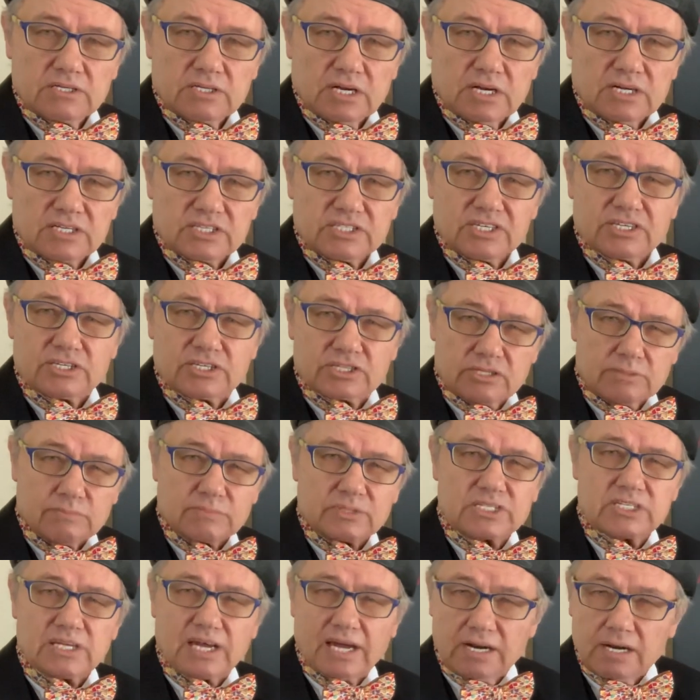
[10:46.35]

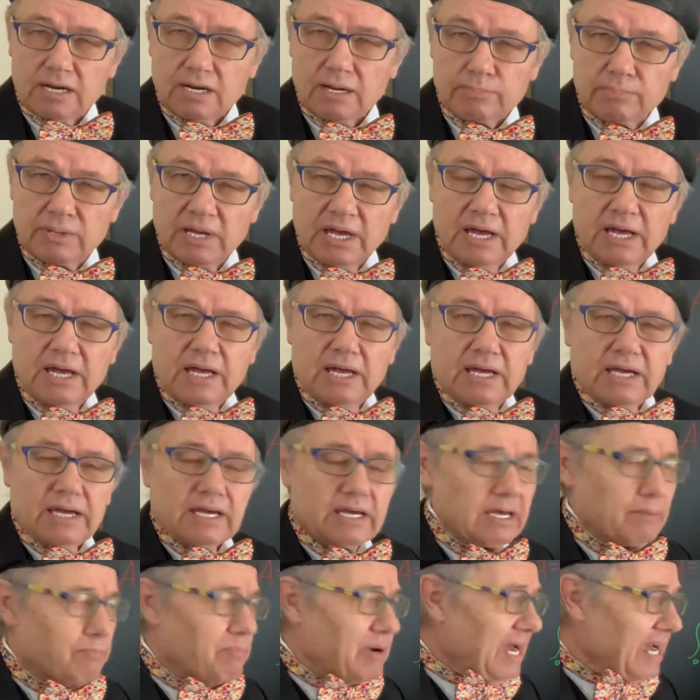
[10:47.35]
systems set up
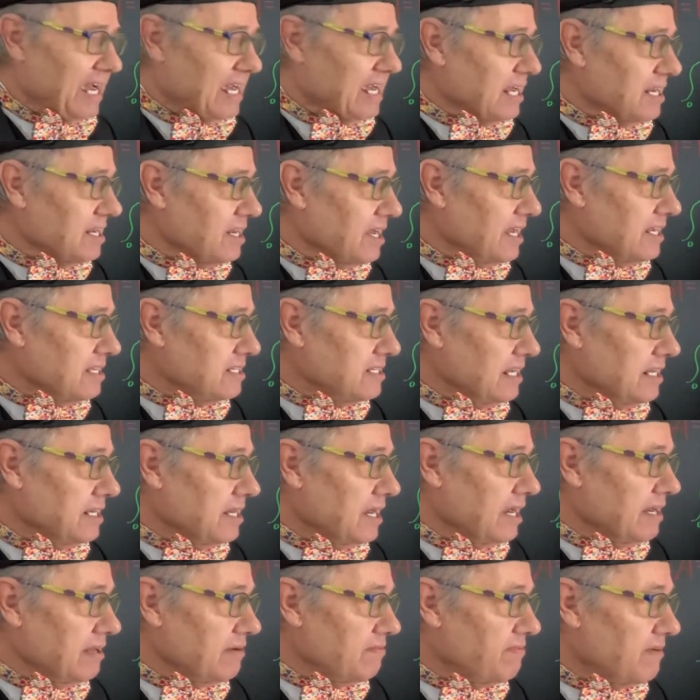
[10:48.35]
back in
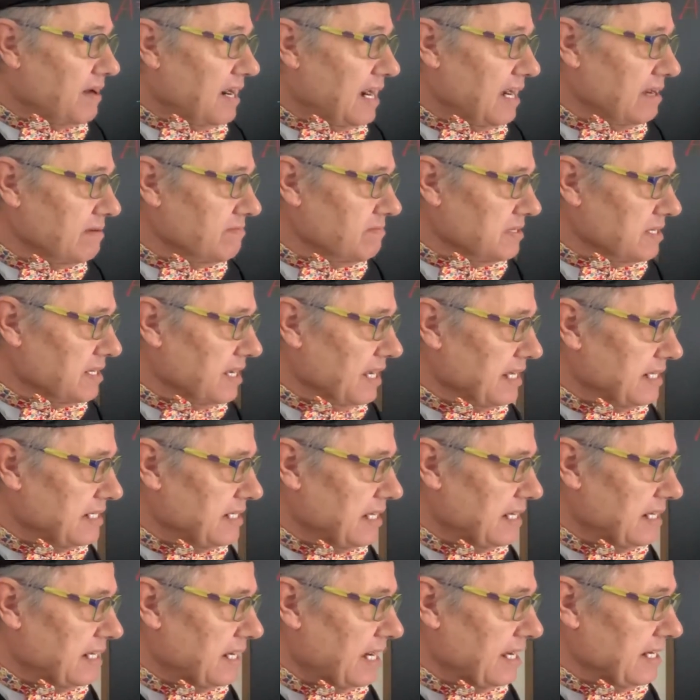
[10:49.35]
1995 and
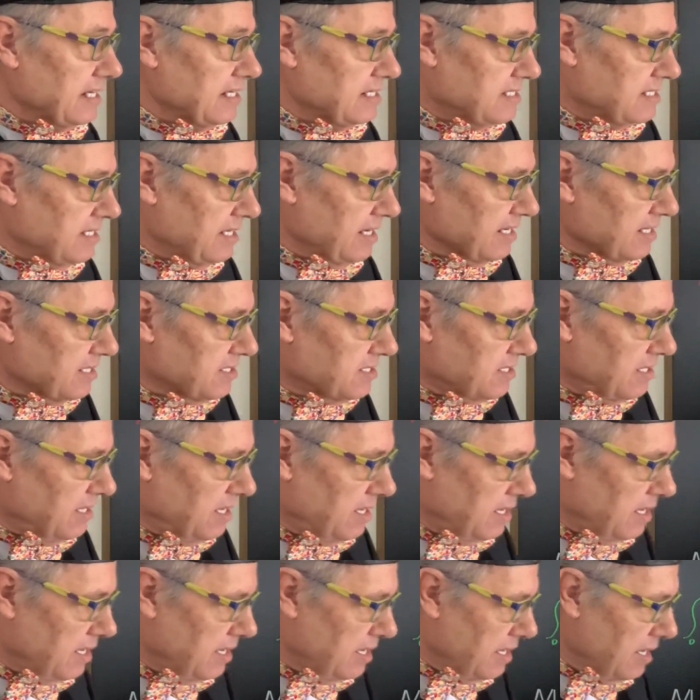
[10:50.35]
1996.
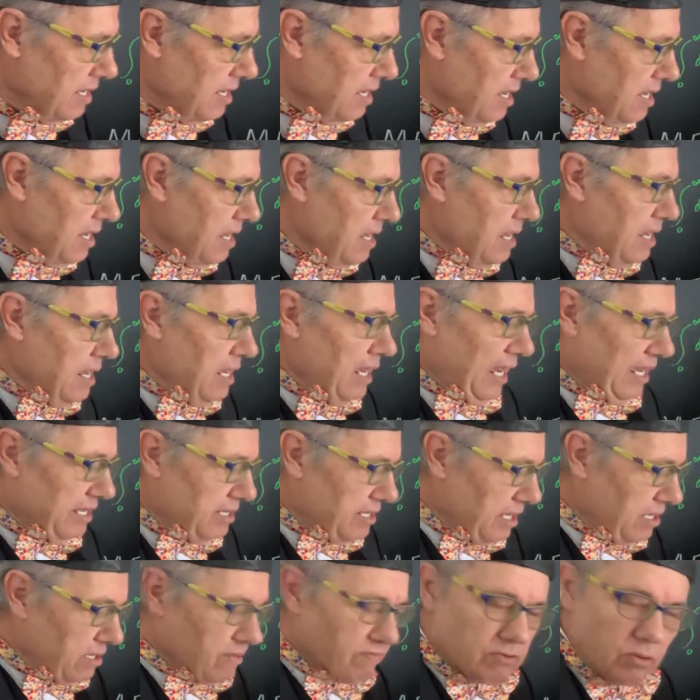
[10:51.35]

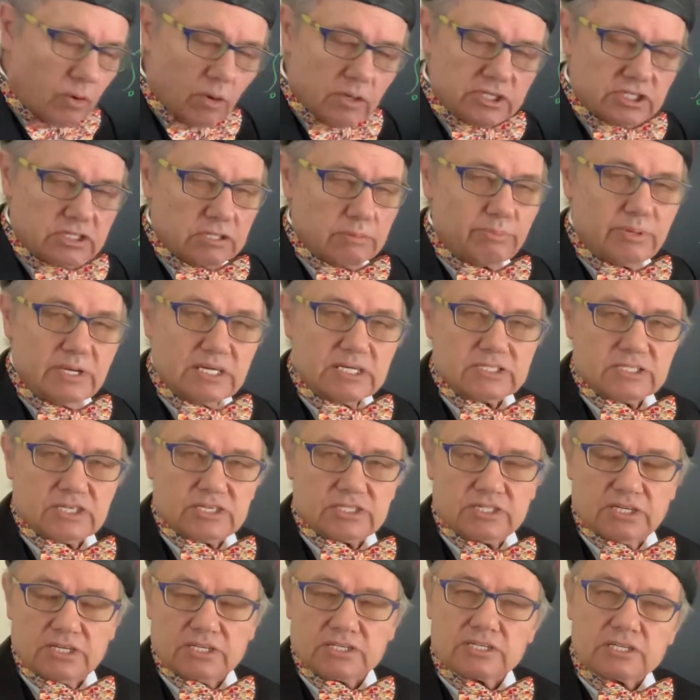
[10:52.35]
And then, of course, the
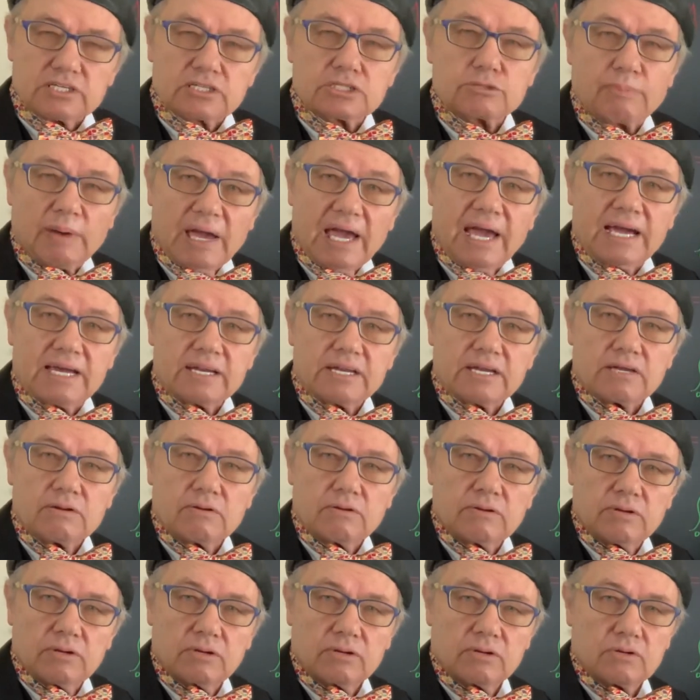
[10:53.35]
business just
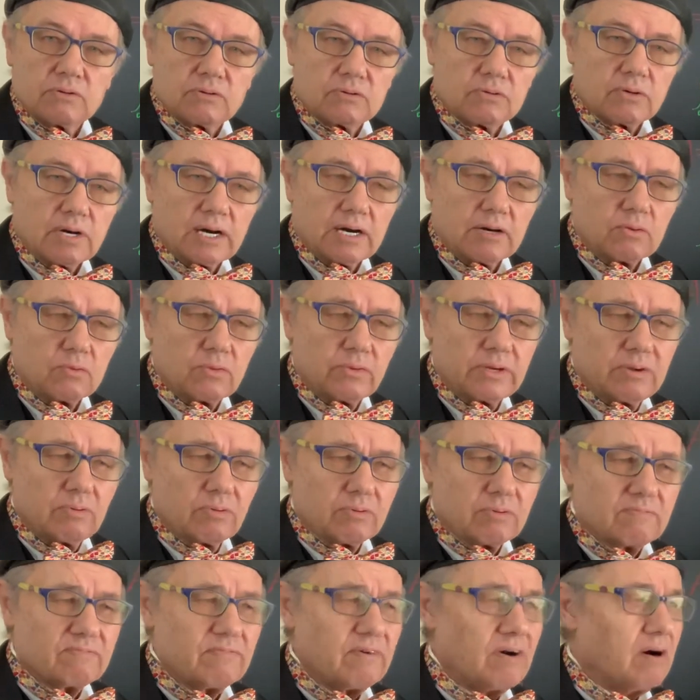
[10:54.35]
expanded. We
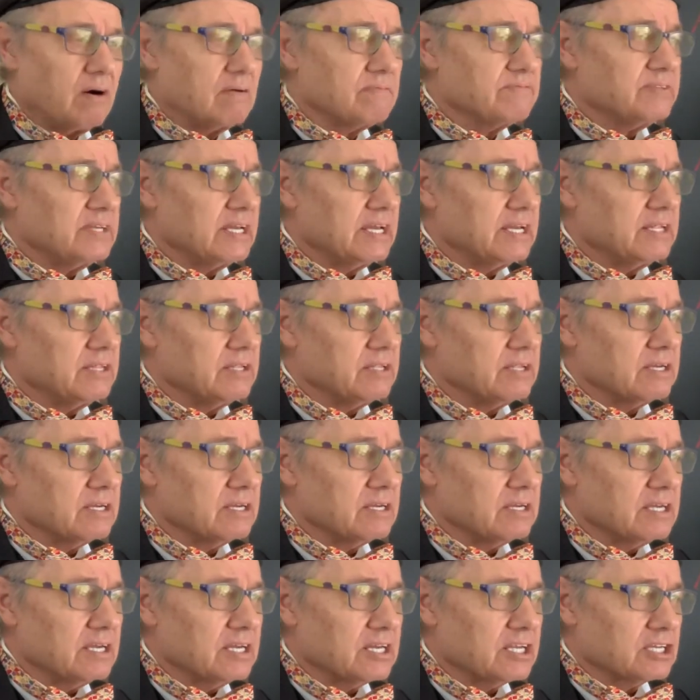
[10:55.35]
were involved in
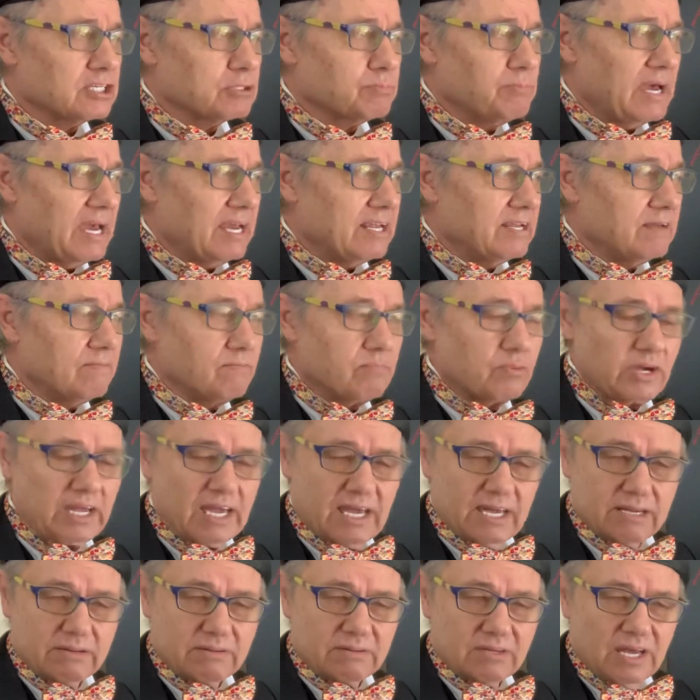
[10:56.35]
it expanded. We
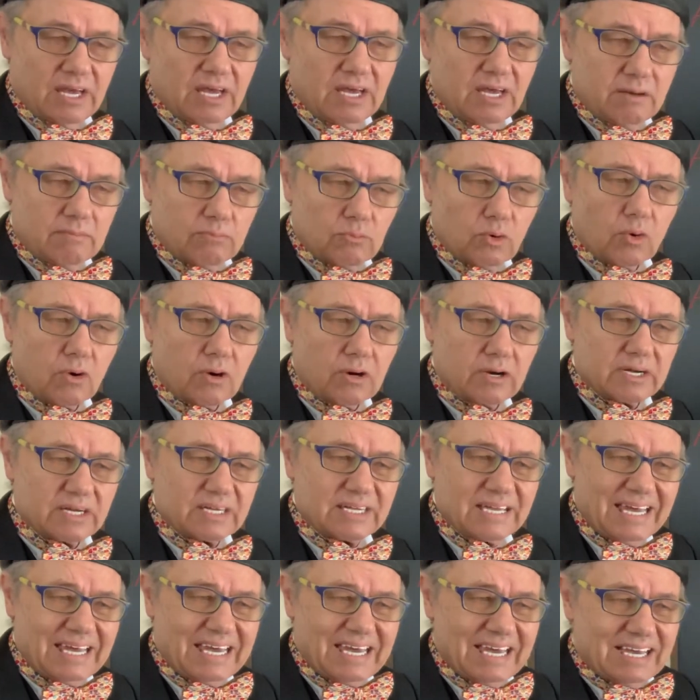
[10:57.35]
had more
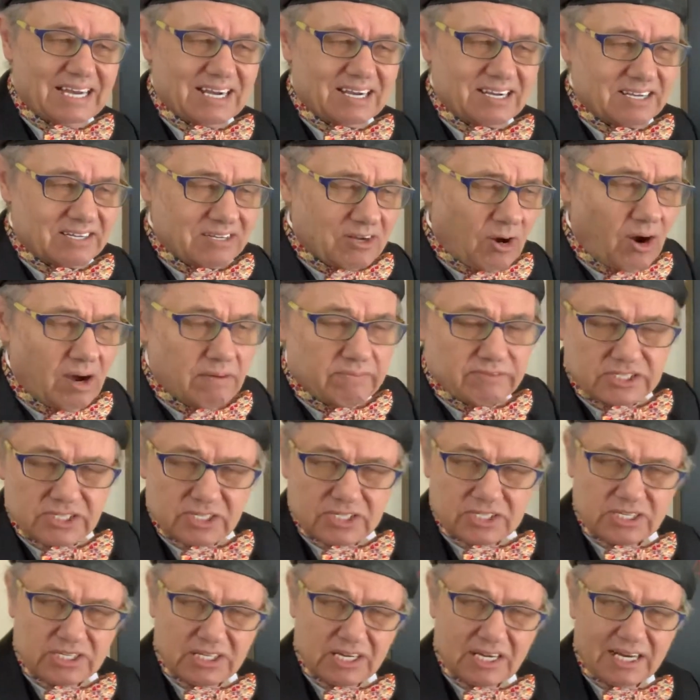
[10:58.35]

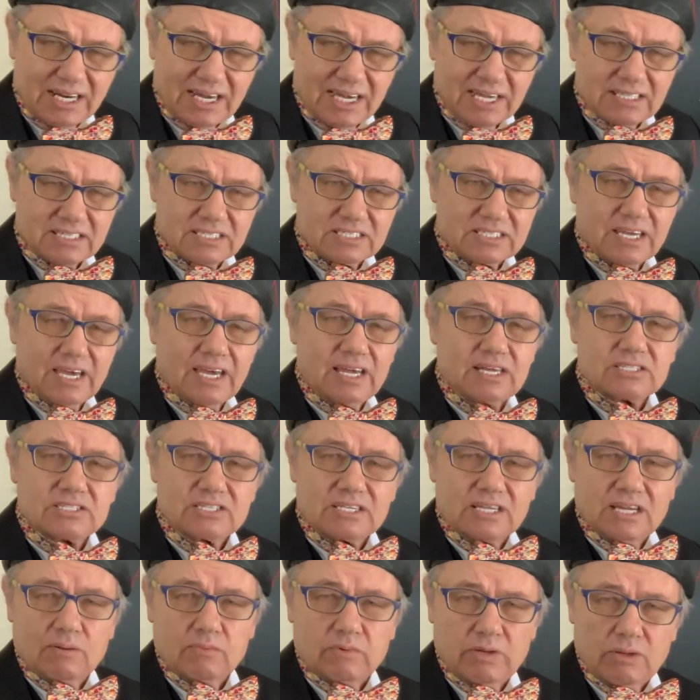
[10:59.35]
offices in the United States,
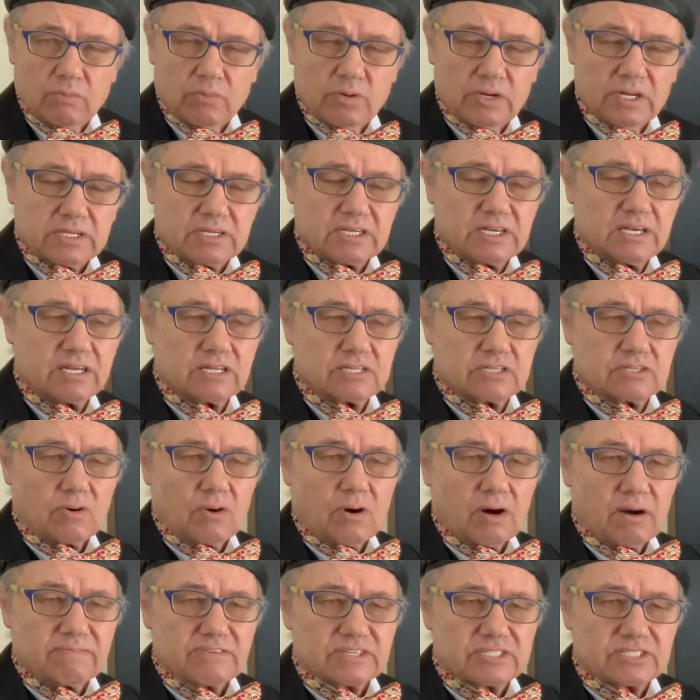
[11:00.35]
and then we went to
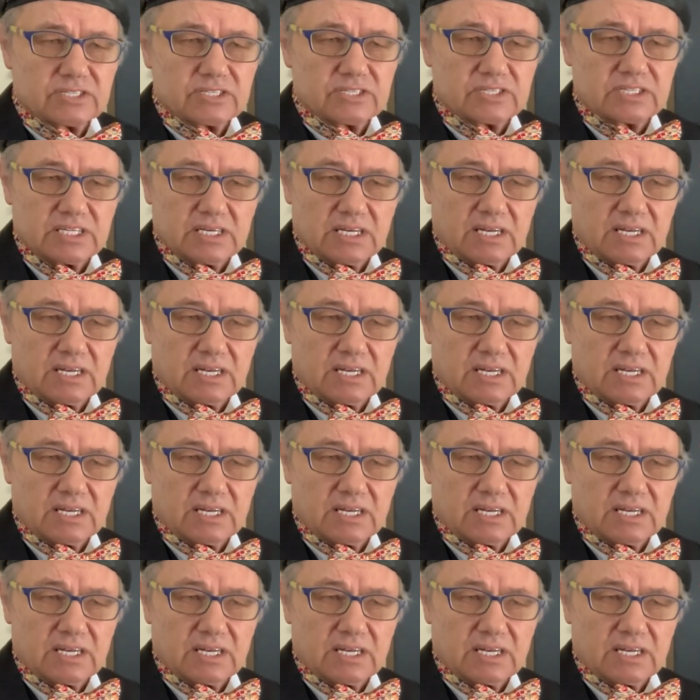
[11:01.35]
offices in